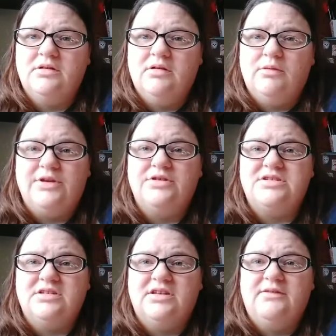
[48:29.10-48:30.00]
We
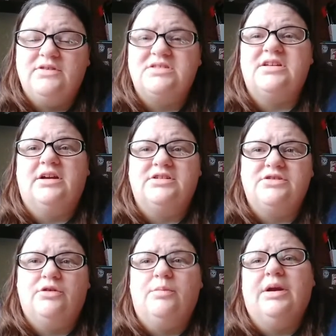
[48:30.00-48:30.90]
used to live in the
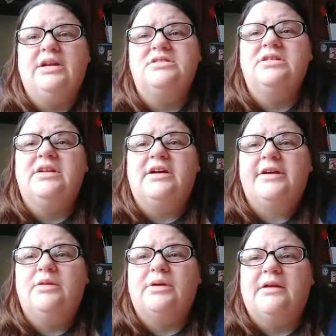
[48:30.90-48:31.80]
Sarasota, Bradenton
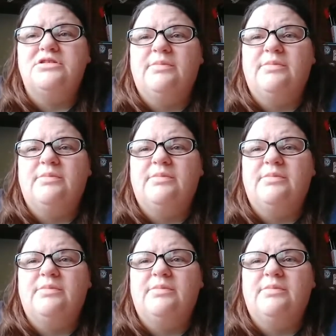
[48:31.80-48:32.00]
area when I was